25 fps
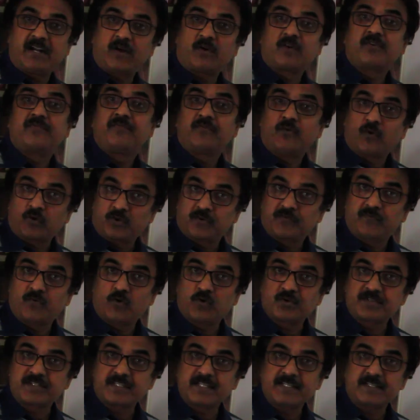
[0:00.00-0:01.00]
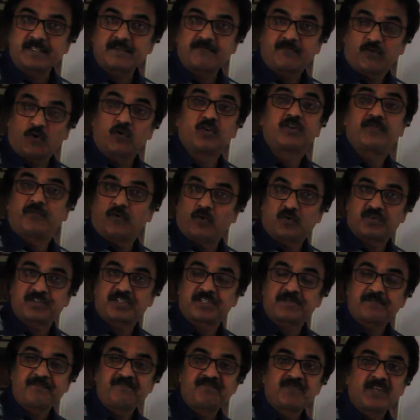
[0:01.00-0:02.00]
out fourth
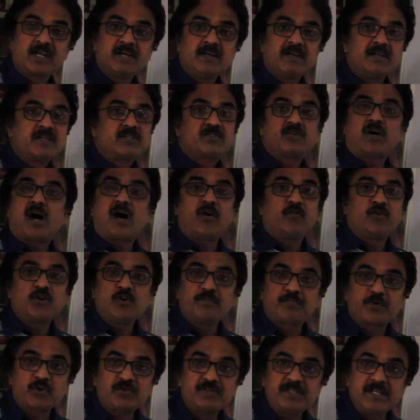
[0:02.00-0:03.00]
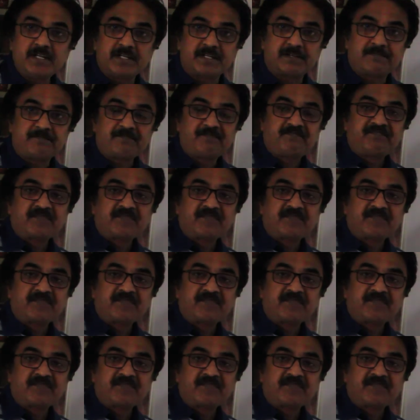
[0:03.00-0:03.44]
force. So how would you proceed?